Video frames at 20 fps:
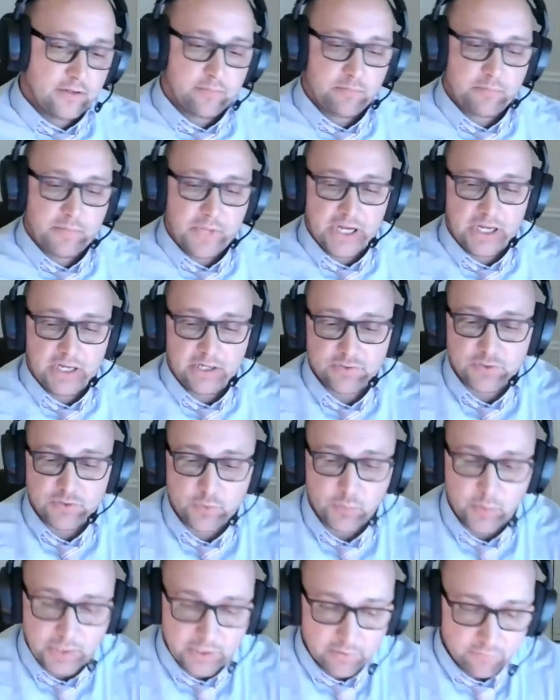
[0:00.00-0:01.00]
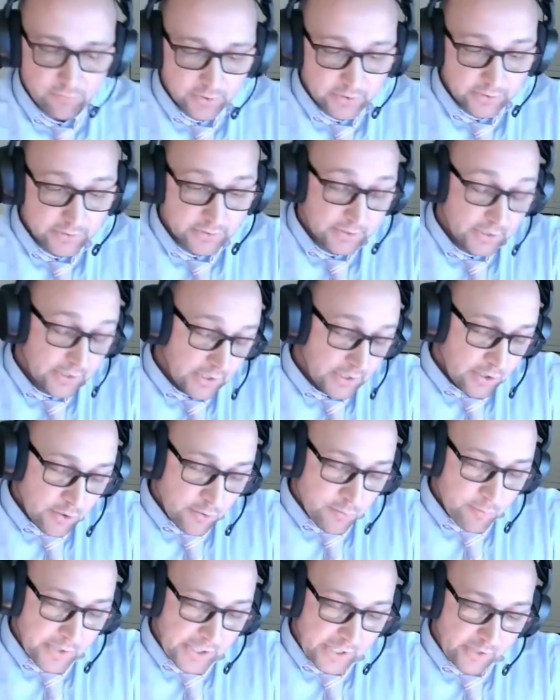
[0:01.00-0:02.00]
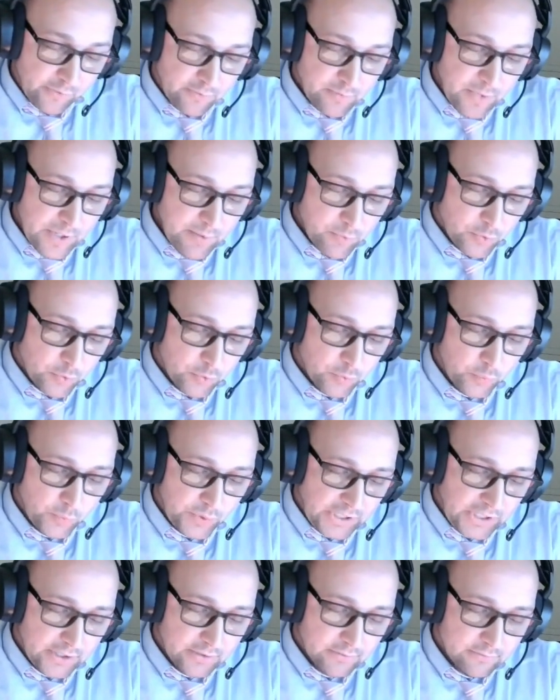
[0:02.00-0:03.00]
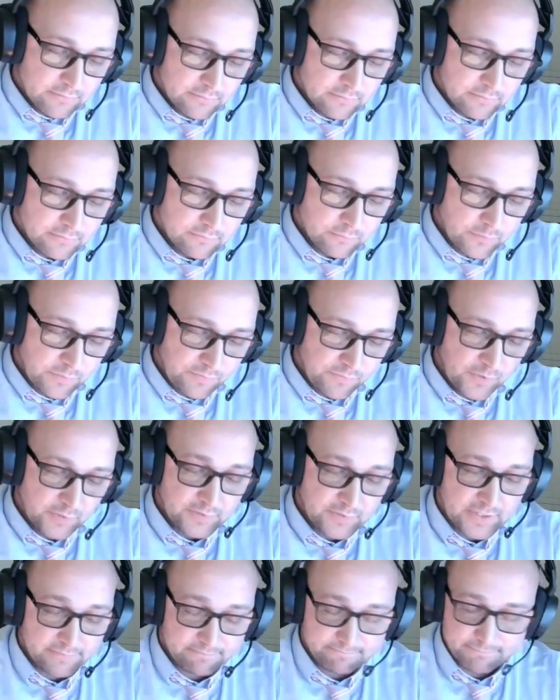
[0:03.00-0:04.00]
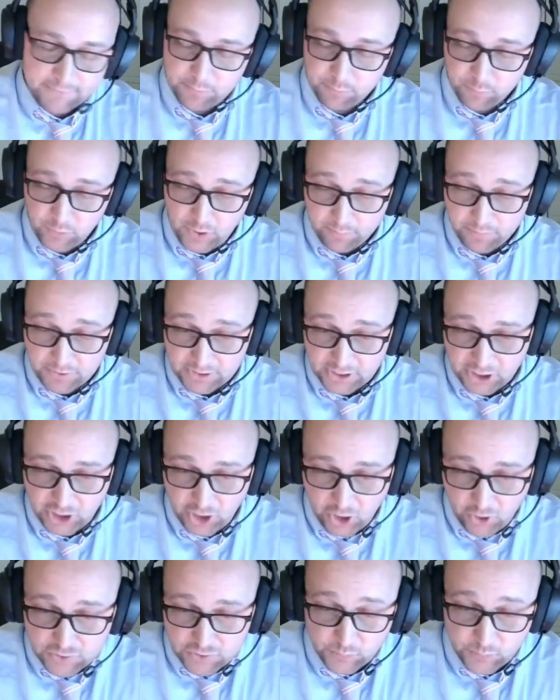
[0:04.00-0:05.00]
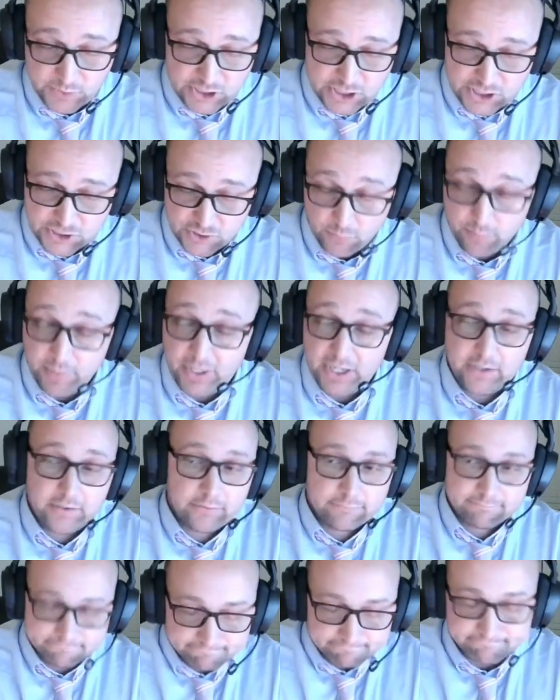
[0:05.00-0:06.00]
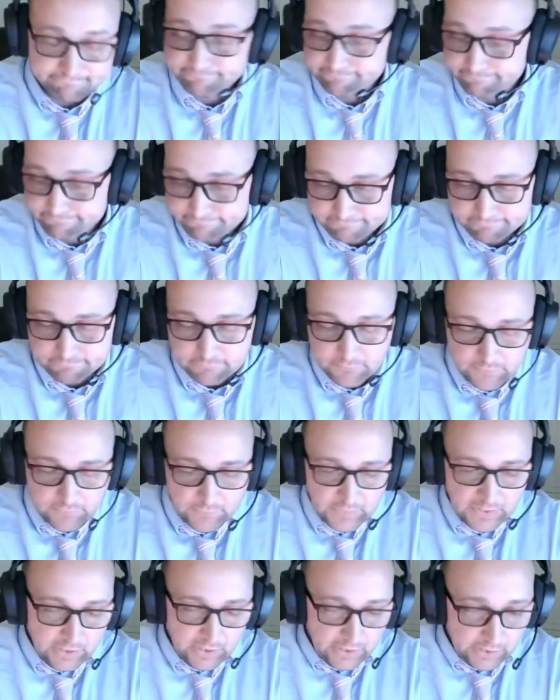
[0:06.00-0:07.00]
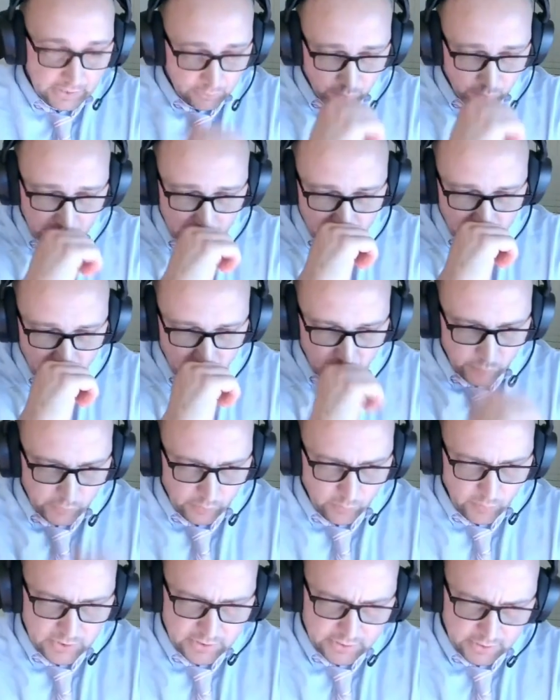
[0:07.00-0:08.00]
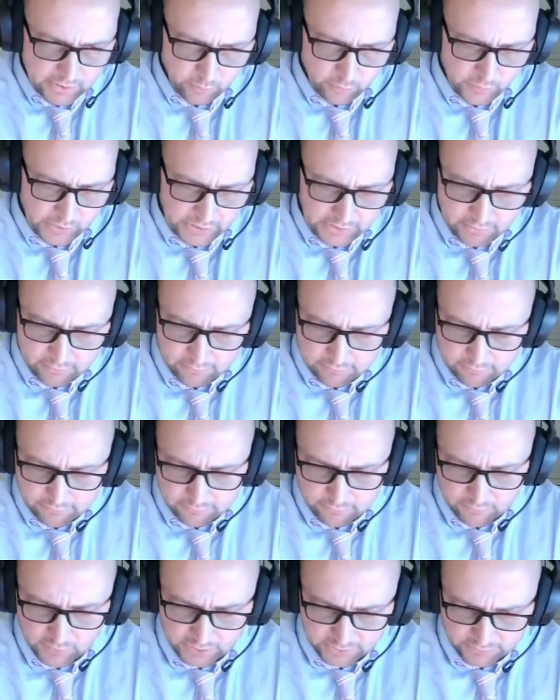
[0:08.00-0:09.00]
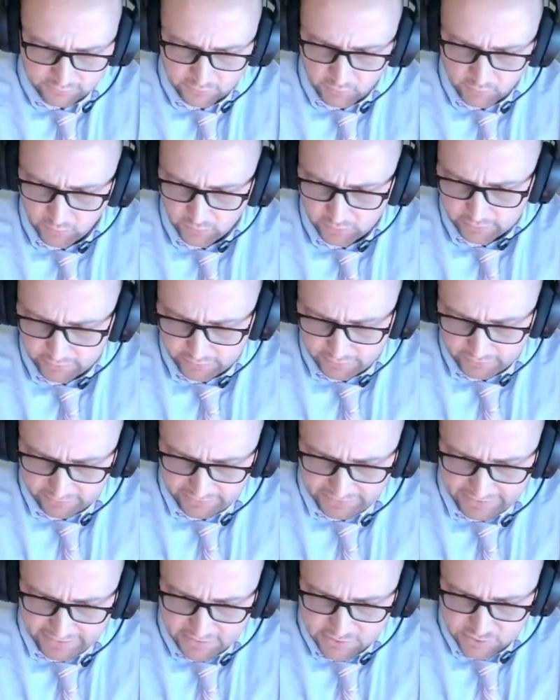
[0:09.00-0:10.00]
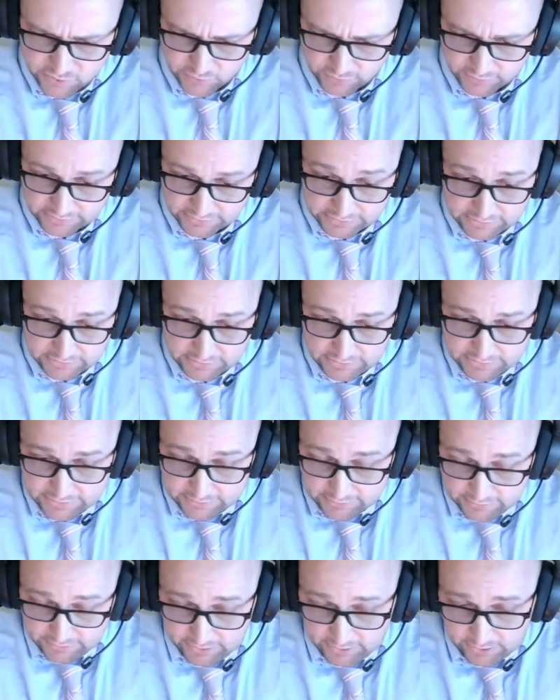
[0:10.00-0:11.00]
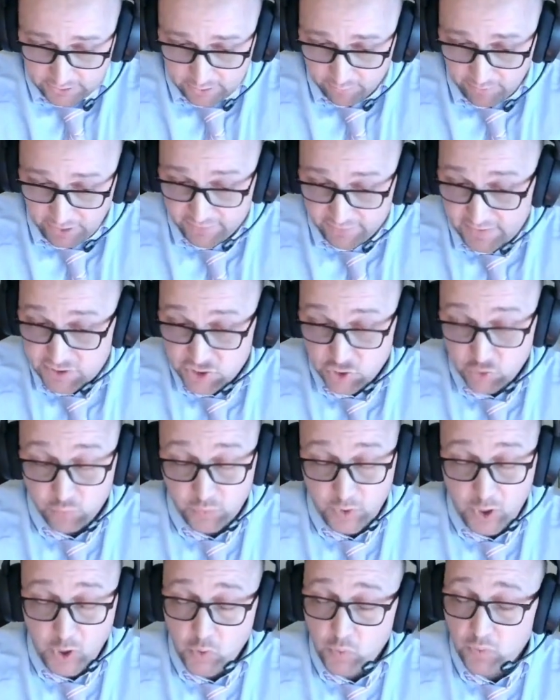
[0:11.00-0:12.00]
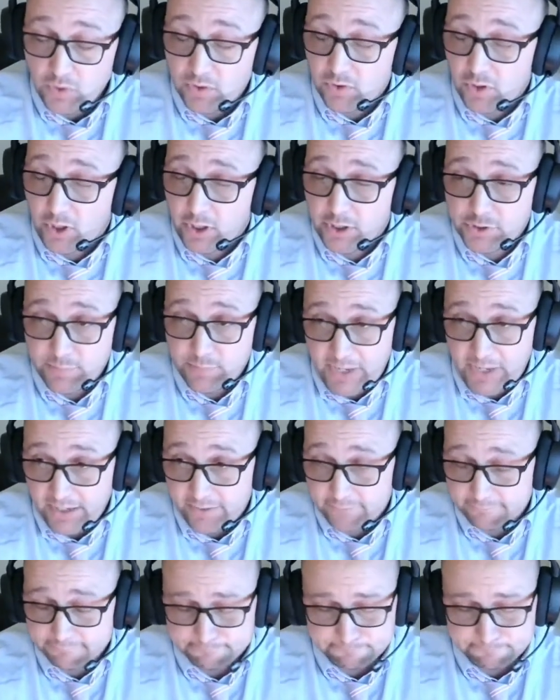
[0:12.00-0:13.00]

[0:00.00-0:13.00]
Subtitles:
meetings or whatever. But I remember when we felt the prompting to go, so we just obeyed. And when we went there and we knocked on the door and they answered, this grown large man,